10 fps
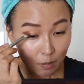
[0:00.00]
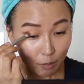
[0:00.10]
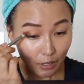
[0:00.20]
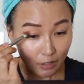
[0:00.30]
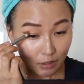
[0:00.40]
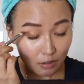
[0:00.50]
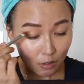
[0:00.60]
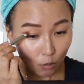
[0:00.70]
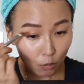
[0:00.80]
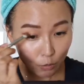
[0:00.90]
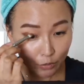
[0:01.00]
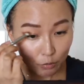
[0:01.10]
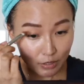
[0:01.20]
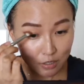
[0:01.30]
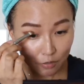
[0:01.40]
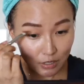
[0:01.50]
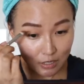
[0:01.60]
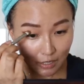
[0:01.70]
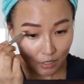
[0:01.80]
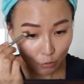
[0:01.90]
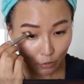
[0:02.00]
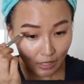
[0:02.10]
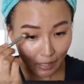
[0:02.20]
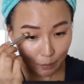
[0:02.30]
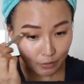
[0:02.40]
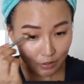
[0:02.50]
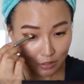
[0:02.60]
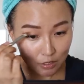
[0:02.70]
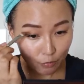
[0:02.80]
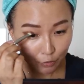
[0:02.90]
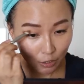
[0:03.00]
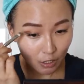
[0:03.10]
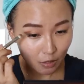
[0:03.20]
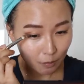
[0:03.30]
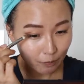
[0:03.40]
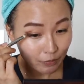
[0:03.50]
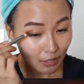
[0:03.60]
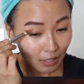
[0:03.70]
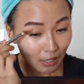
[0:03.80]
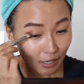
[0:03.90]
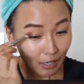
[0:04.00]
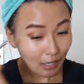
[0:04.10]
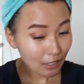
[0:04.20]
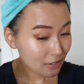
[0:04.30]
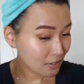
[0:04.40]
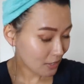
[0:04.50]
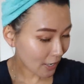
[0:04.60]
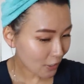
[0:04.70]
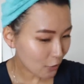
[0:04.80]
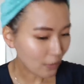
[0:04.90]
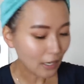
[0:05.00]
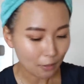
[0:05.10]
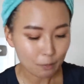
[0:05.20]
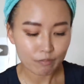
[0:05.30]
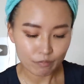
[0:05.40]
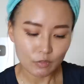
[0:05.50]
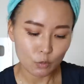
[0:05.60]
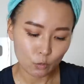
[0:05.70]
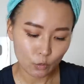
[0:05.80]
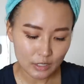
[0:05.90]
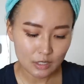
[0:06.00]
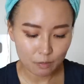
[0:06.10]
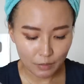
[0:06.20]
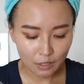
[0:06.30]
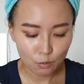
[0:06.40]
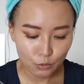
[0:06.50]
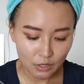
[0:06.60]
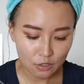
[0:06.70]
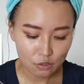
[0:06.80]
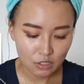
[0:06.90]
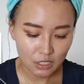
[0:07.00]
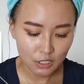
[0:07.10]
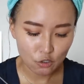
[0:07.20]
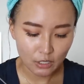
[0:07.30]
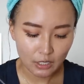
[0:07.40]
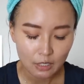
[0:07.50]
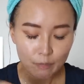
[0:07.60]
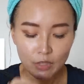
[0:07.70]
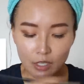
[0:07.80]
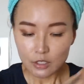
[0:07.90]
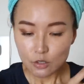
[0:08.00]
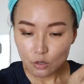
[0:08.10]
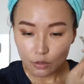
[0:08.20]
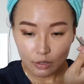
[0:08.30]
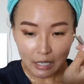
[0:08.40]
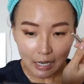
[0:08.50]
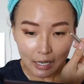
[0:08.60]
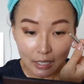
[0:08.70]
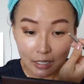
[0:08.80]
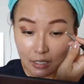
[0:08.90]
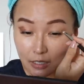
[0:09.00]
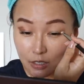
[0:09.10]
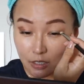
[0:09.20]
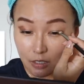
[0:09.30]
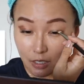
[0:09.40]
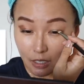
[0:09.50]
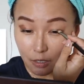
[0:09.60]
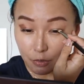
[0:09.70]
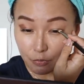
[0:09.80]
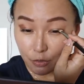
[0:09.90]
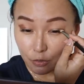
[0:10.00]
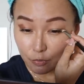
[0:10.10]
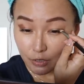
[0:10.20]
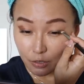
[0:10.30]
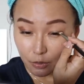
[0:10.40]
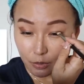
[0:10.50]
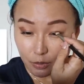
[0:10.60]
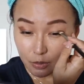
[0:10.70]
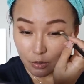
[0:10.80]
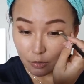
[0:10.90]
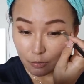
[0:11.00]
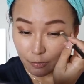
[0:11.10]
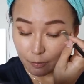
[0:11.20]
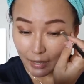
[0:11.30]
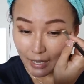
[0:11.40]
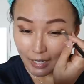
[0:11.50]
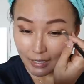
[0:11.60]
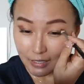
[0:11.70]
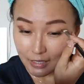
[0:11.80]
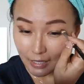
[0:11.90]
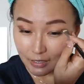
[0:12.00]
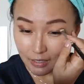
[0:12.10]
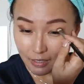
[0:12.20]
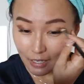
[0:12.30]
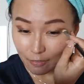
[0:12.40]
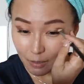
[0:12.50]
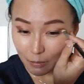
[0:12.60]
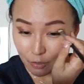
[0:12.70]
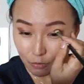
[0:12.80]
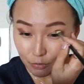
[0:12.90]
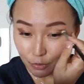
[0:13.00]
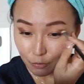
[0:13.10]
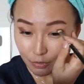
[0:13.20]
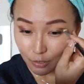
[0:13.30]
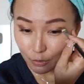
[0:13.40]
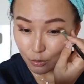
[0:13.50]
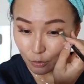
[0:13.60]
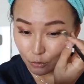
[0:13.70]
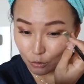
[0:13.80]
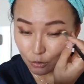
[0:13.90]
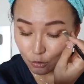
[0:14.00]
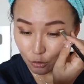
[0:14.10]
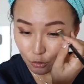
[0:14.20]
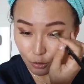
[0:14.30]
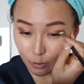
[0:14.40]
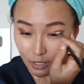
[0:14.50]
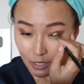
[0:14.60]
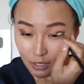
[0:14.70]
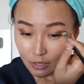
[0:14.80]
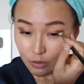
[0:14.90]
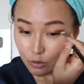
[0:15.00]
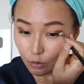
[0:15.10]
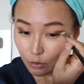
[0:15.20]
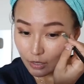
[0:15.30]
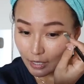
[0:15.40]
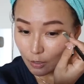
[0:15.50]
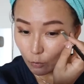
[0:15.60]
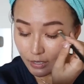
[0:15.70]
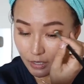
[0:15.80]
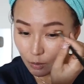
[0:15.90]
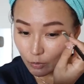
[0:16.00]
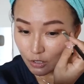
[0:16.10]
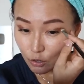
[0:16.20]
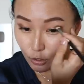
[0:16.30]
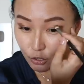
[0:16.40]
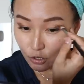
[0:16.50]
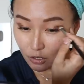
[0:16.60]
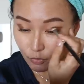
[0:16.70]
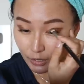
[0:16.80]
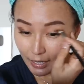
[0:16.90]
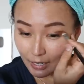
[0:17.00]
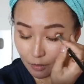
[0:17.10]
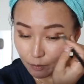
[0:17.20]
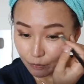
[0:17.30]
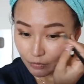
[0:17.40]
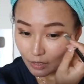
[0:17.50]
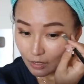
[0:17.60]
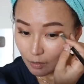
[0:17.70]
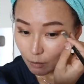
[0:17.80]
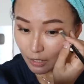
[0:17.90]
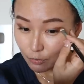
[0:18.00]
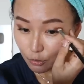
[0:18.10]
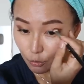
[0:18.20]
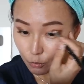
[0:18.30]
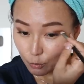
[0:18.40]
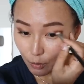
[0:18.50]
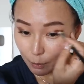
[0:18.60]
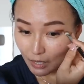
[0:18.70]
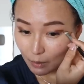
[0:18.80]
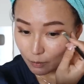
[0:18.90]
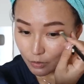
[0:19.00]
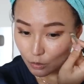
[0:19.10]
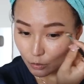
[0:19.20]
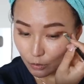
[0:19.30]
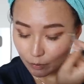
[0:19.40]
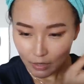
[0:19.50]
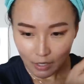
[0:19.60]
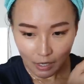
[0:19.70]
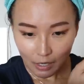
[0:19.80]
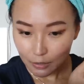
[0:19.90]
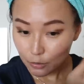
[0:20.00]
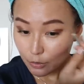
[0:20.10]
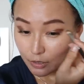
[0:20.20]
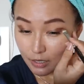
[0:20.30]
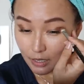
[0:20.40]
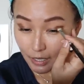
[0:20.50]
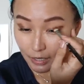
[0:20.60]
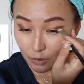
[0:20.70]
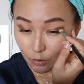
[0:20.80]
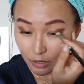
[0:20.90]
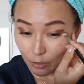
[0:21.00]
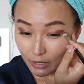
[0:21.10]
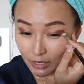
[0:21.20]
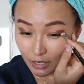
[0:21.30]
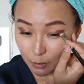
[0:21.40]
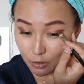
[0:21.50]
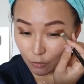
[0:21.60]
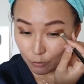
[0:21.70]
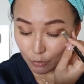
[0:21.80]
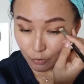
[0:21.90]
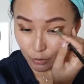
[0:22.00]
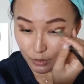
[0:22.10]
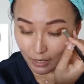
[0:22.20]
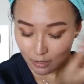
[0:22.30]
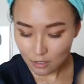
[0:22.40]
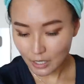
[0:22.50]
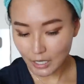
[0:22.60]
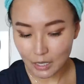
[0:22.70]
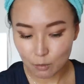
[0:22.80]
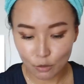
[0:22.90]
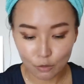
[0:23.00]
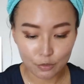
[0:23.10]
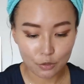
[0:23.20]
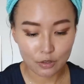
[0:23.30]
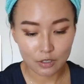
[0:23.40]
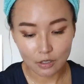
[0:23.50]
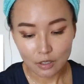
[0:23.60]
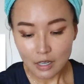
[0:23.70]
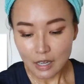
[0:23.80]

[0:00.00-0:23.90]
But all the rest of the steady growth happened from, I'd say, you know, I was being pretty strategic. So I did review videos of bags that didn't have that many review videos on YouTube, so that when someone searches for that, my video would pop up. So I noticed that, you know, there were heaps of reviews at the time of, you know, the